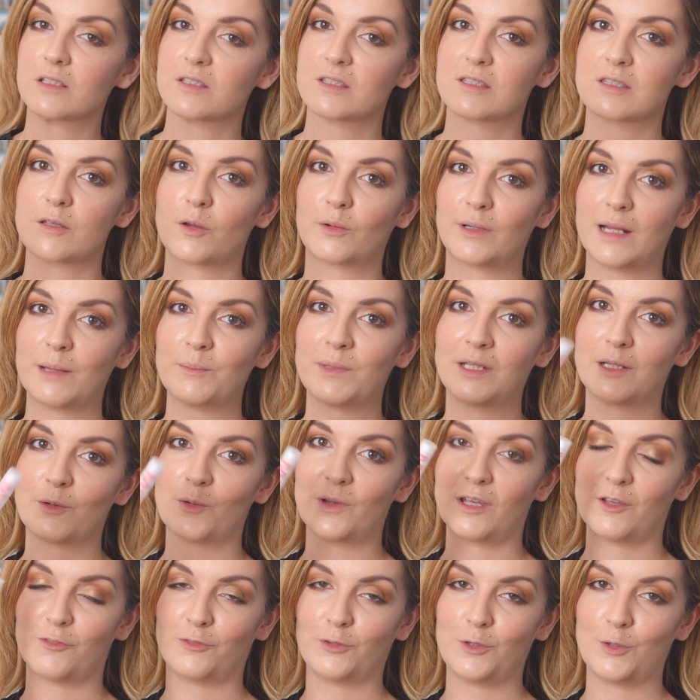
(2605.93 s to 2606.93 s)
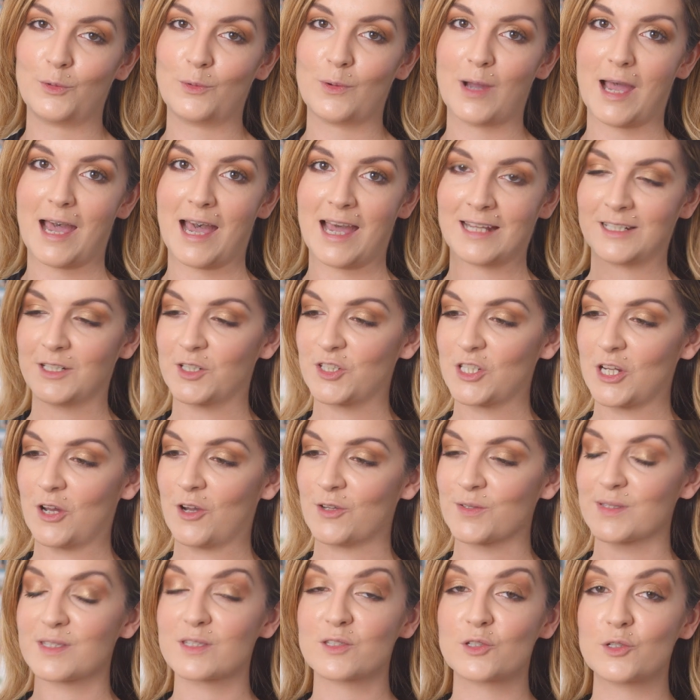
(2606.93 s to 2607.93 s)
So let me know if you had a
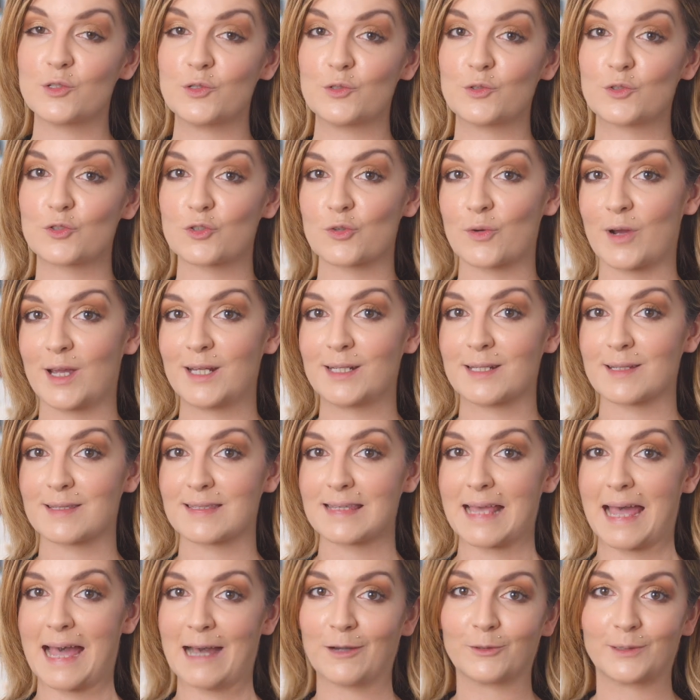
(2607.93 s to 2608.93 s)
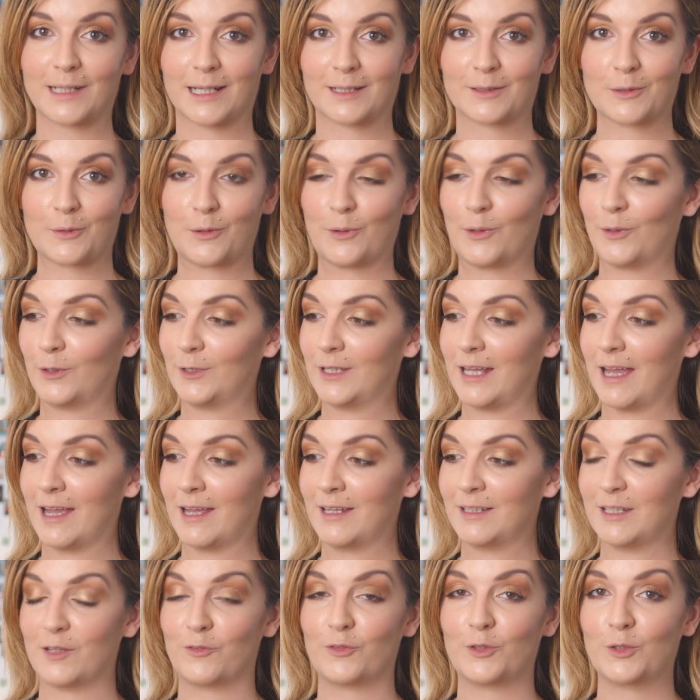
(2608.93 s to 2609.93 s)
chance to try this out at all
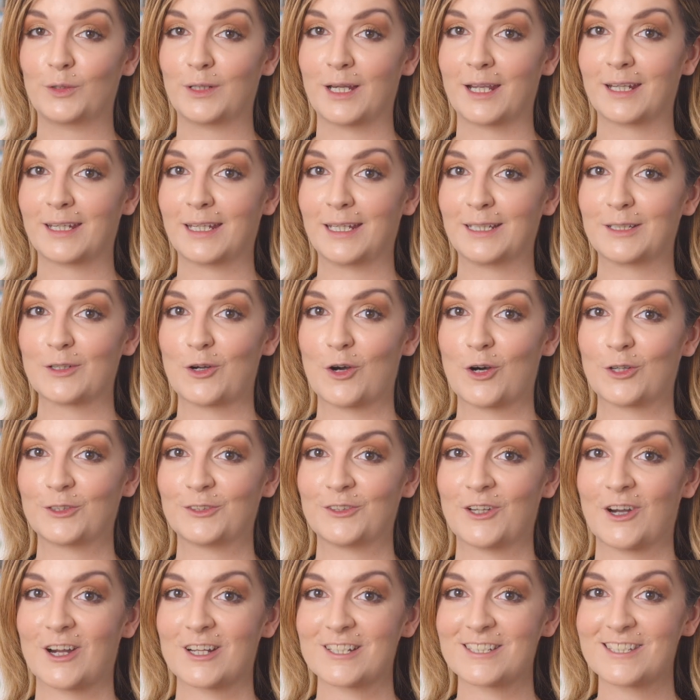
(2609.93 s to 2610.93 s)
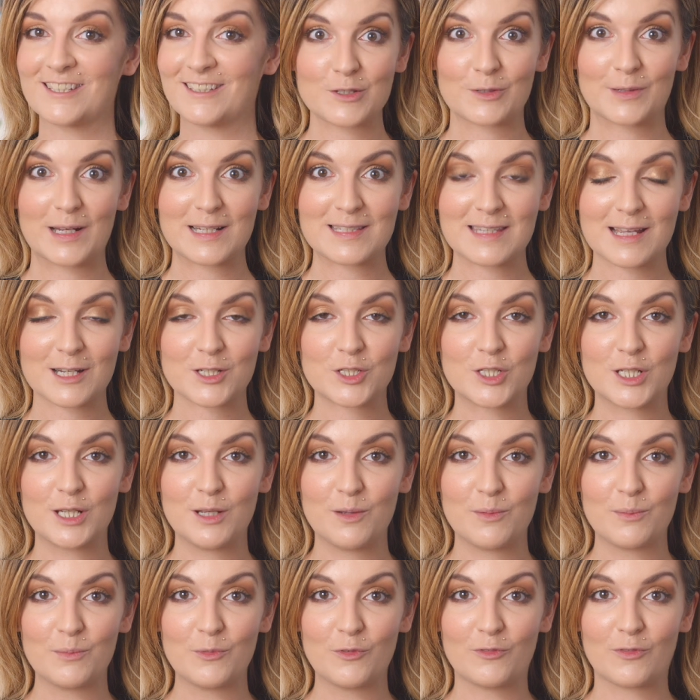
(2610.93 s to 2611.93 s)
and if you like it or not. So let's
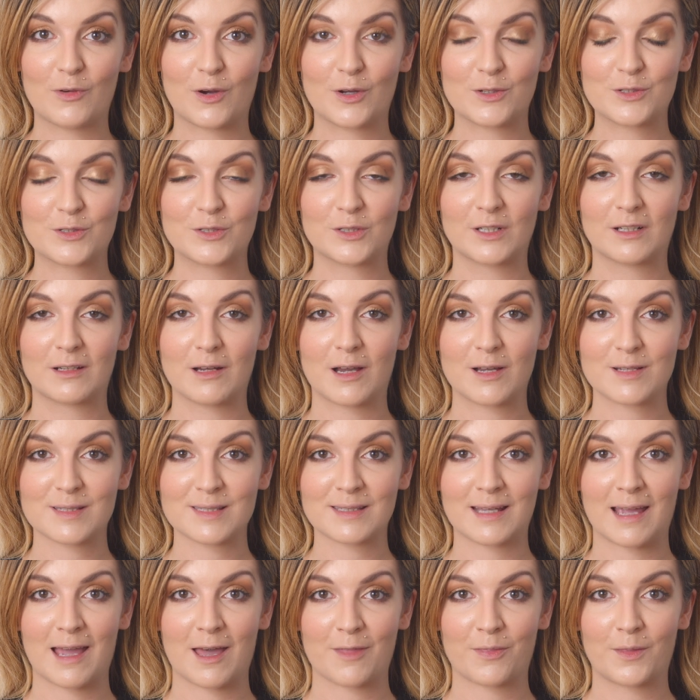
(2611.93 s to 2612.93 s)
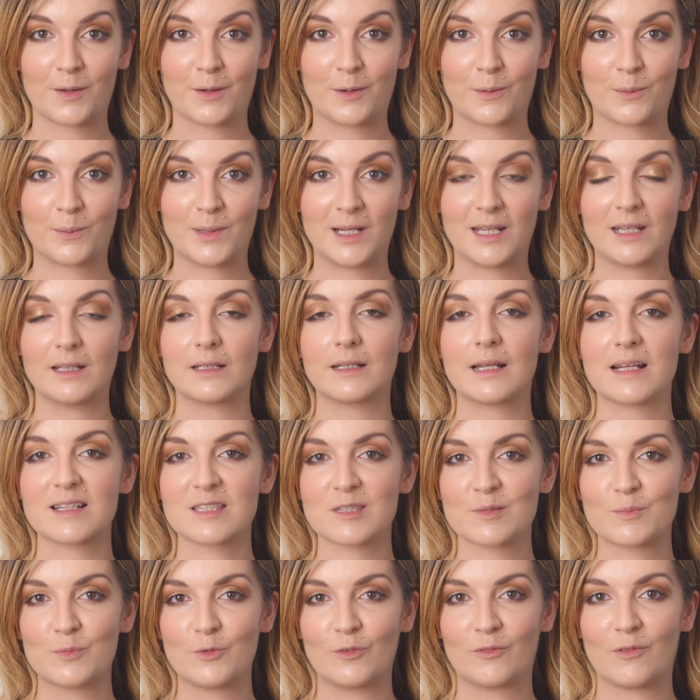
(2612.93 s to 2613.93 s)
actually move on to the last category.
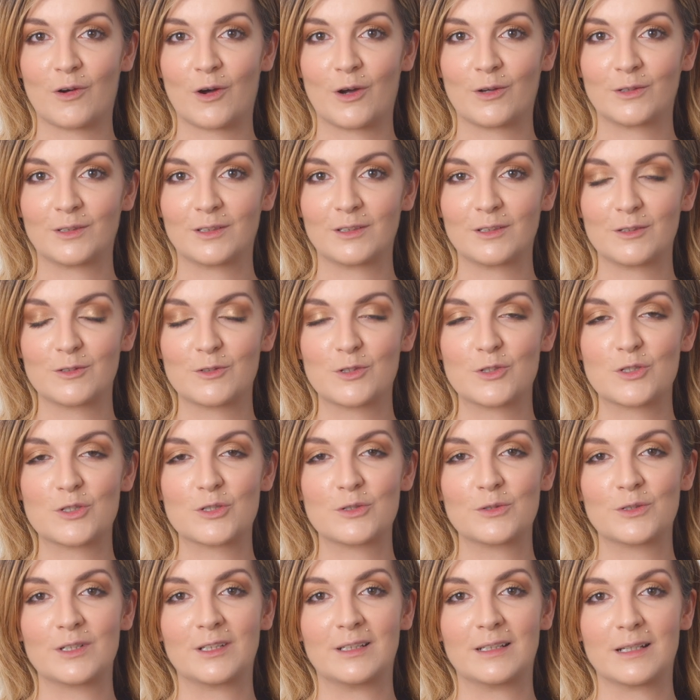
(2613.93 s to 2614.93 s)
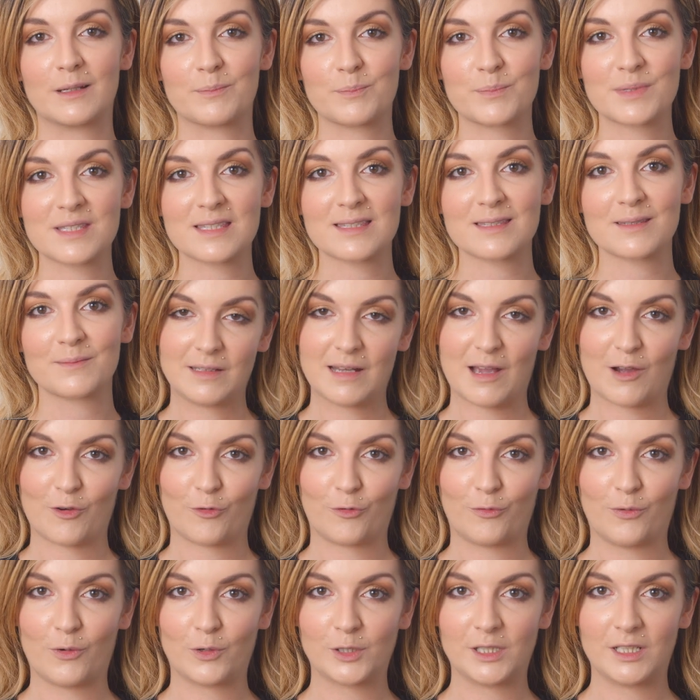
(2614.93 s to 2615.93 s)
Let's move on to the lips. Now
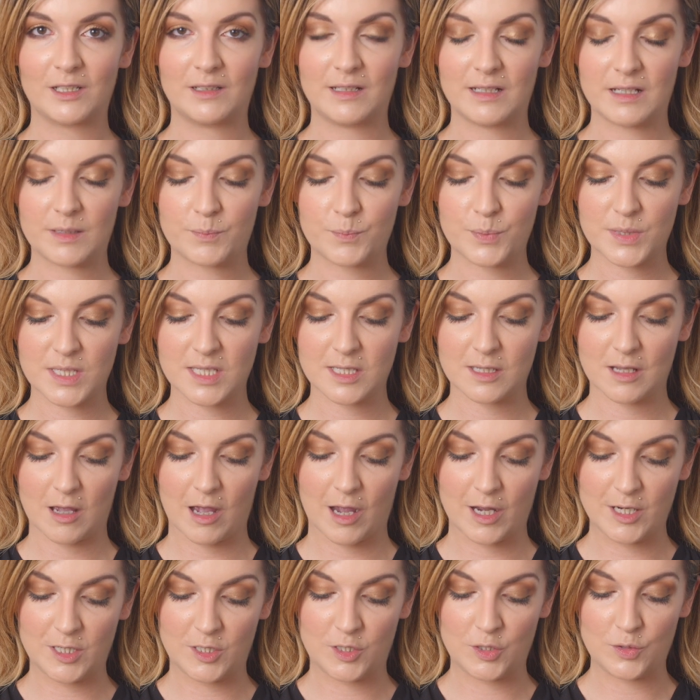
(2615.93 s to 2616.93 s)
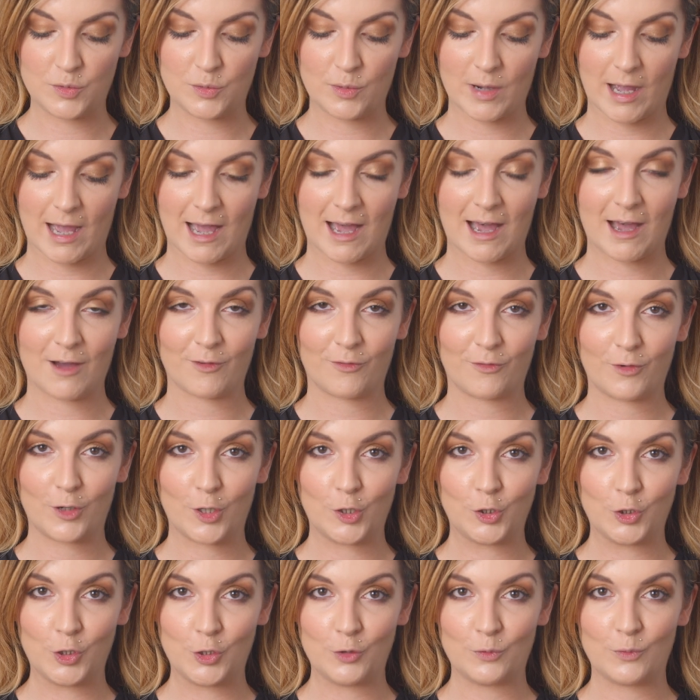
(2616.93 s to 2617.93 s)
for the lips, I do have
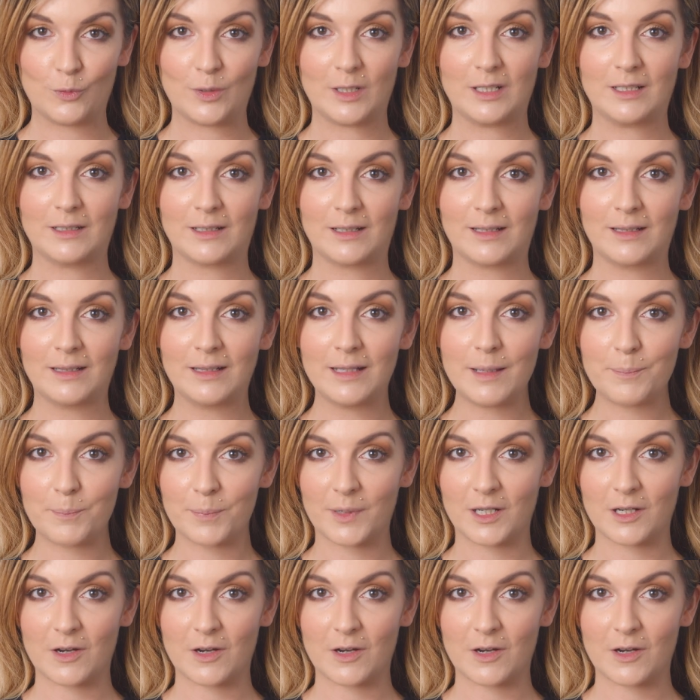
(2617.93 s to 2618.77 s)
a new lip